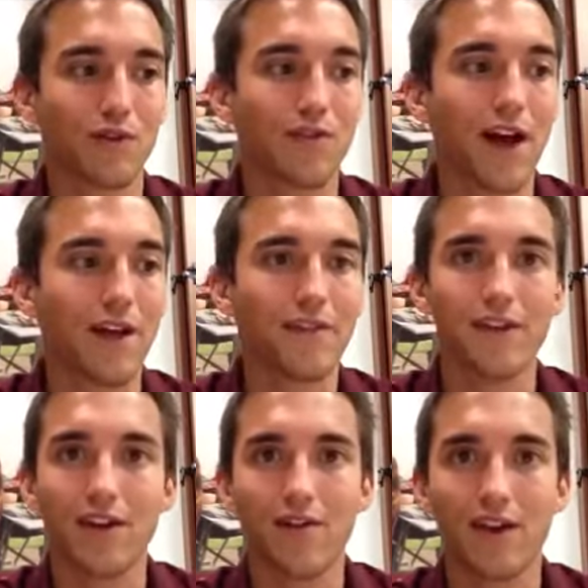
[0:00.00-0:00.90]
or 5
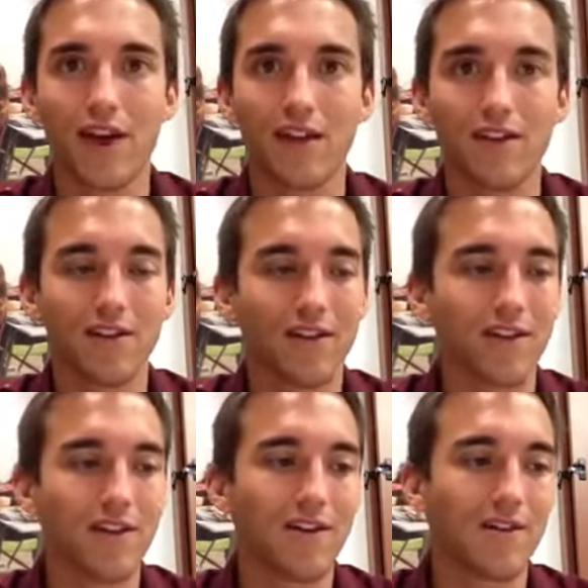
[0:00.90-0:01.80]
on FCAT.
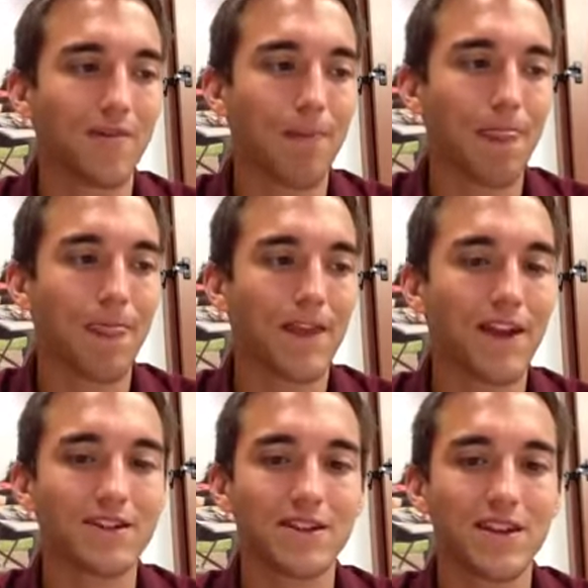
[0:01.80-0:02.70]
The
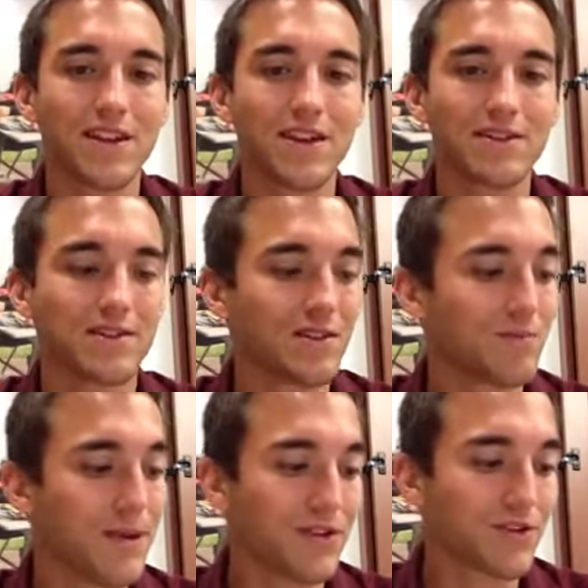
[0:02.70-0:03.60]
next thing is
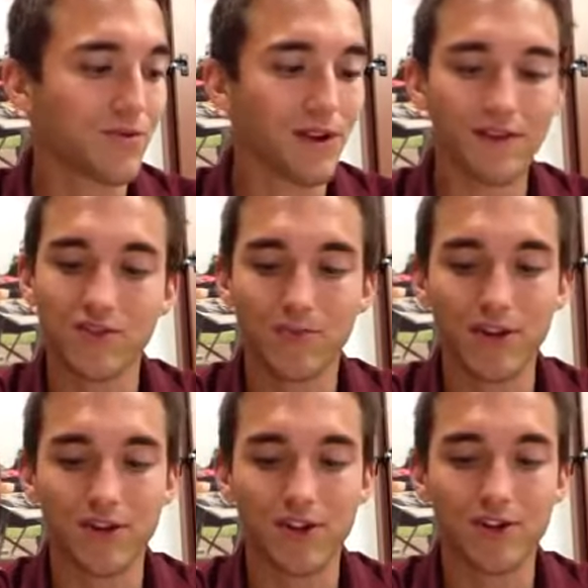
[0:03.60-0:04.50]
speech. We all have
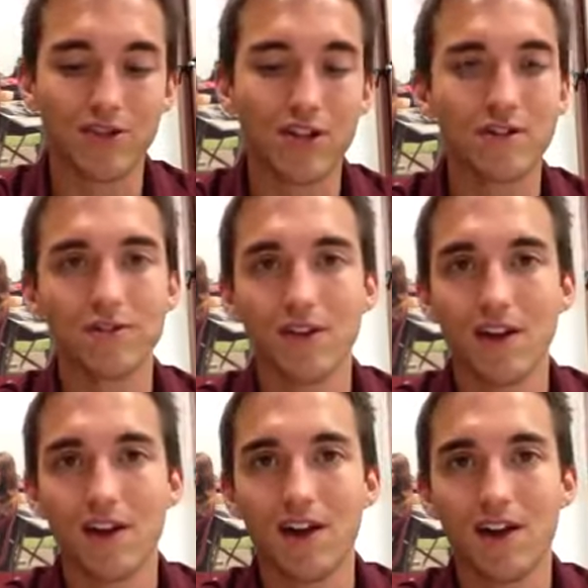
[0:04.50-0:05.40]
speech on our sheets.
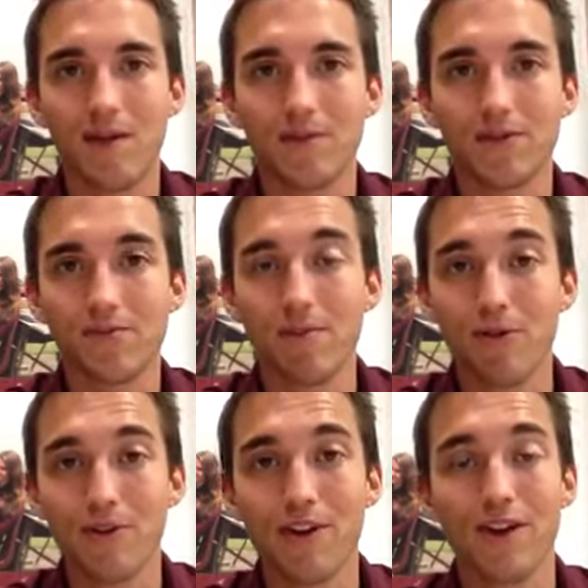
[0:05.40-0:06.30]
So
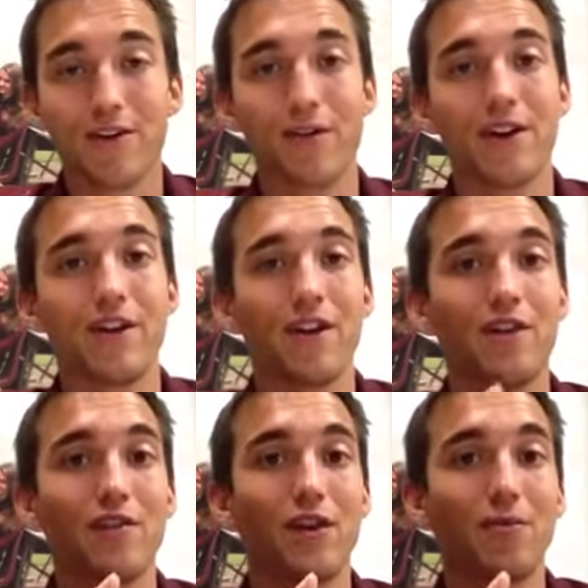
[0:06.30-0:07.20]
remember, you need a credit
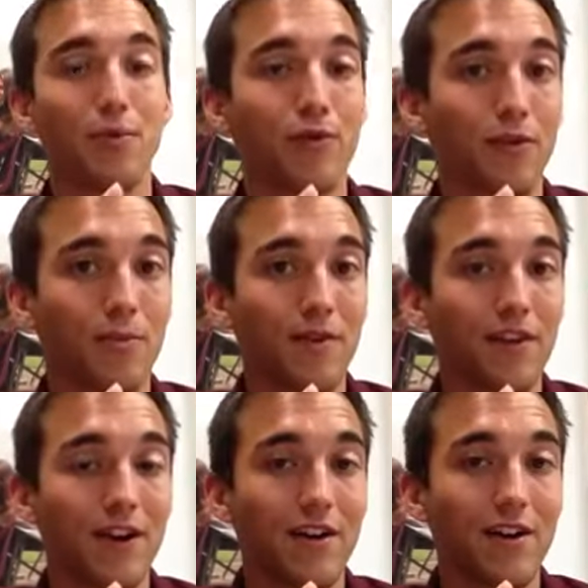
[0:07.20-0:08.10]
of a performing
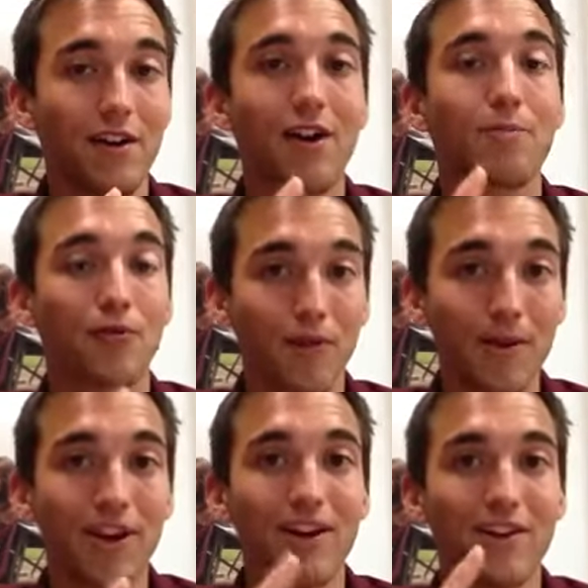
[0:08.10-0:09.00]

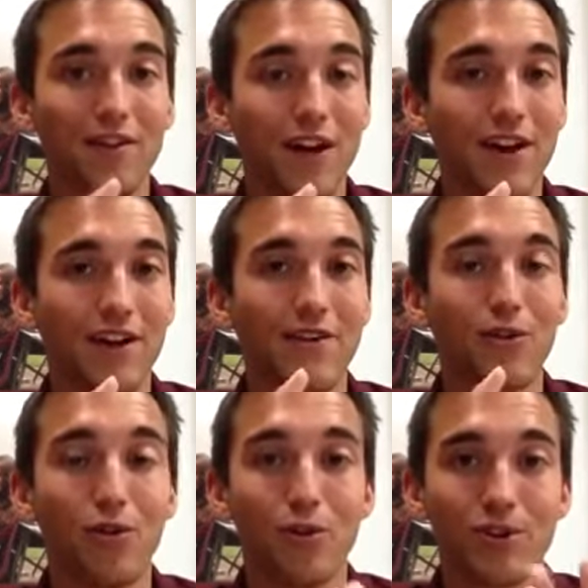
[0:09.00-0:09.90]
art, fine art,
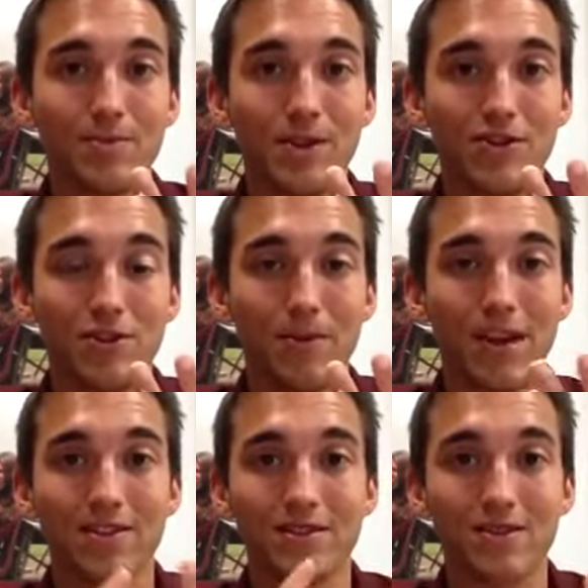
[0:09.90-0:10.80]
or speech and
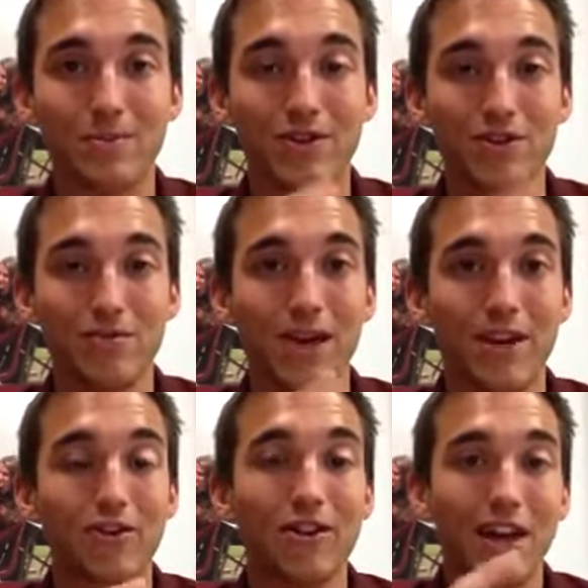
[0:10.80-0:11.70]
debate. So speech and
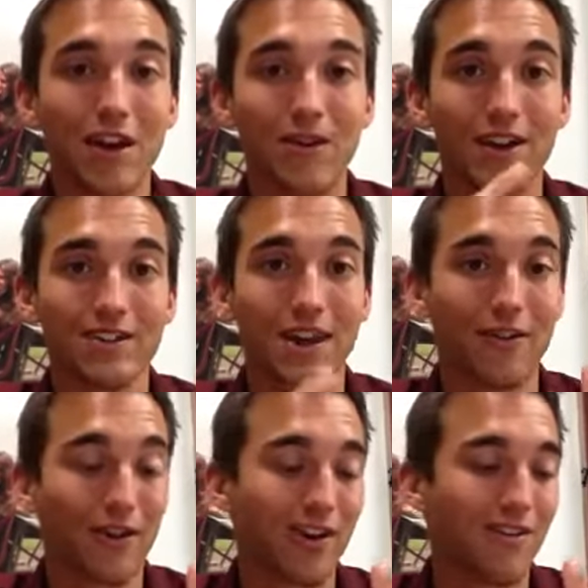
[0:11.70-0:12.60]
debate could count as that
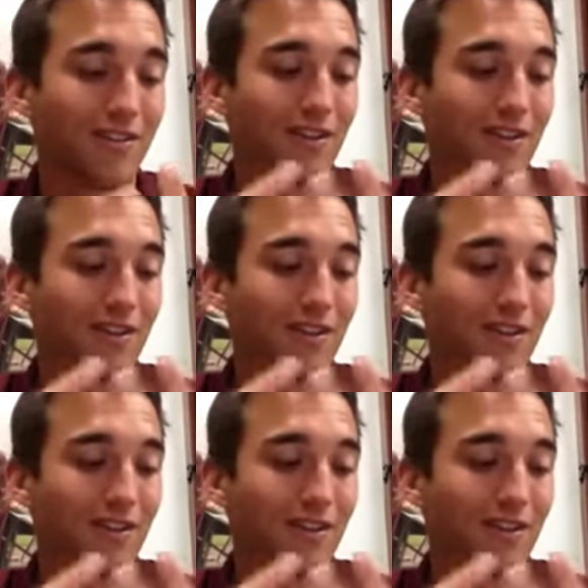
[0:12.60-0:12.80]
credit.